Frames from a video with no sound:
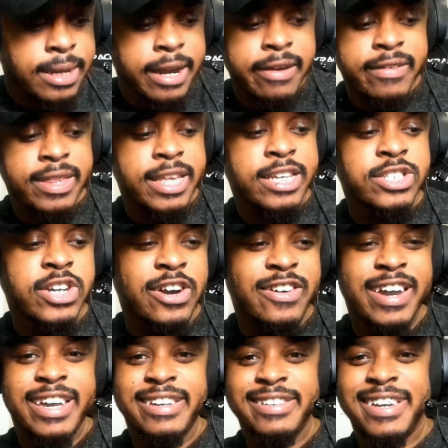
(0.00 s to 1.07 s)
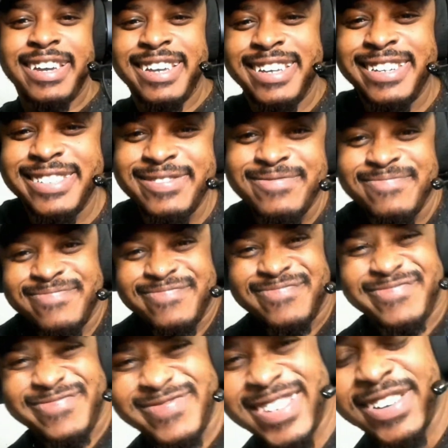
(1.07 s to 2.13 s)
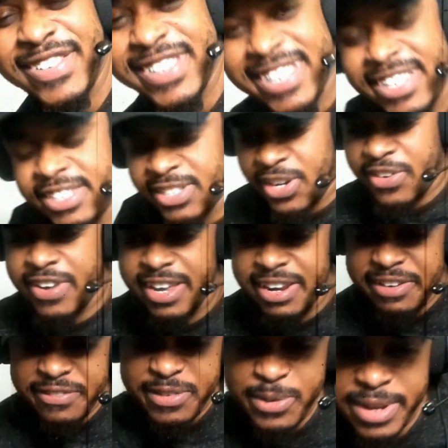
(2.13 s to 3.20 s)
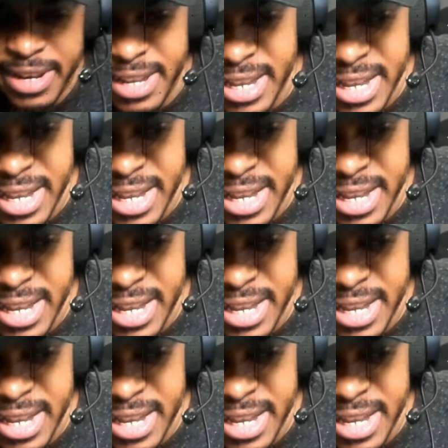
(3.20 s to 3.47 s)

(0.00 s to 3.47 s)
Everything's all right. Everything's all right, everyone.